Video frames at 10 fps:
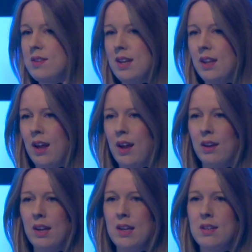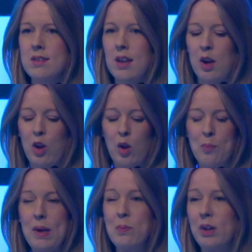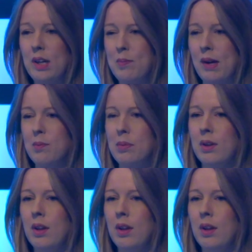see there is a people heat map.